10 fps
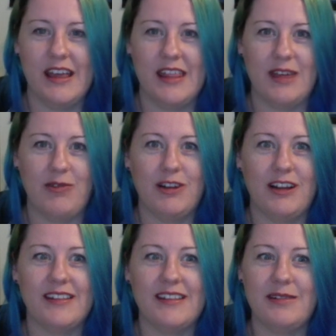they
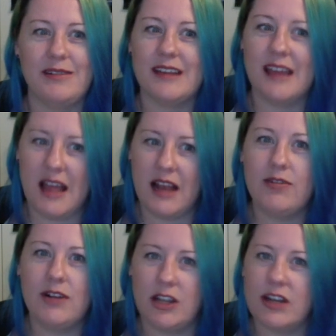realised there was a hell of a
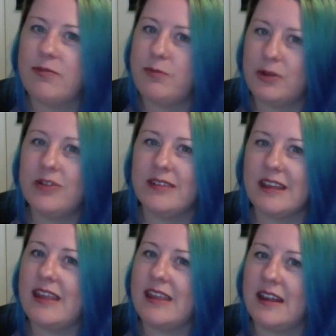lot of books
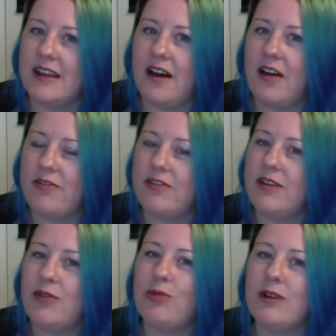there that I've
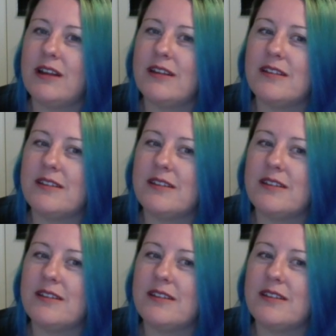never really